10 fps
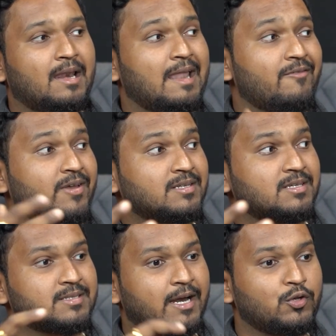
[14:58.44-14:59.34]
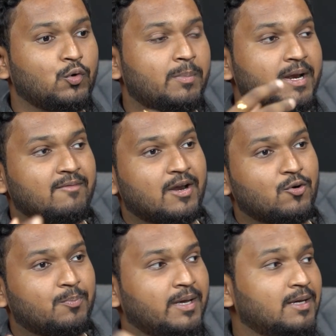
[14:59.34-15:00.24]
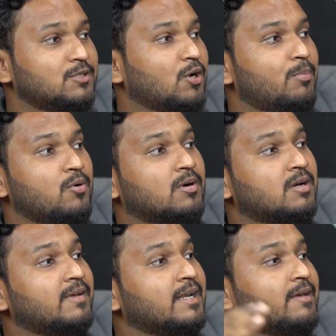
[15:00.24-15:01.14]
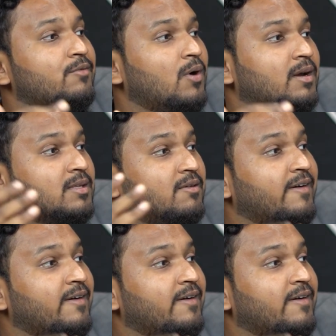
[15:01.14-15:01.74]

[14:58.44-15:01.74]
Leverage is that you bring 1 rupee, your broker will give you another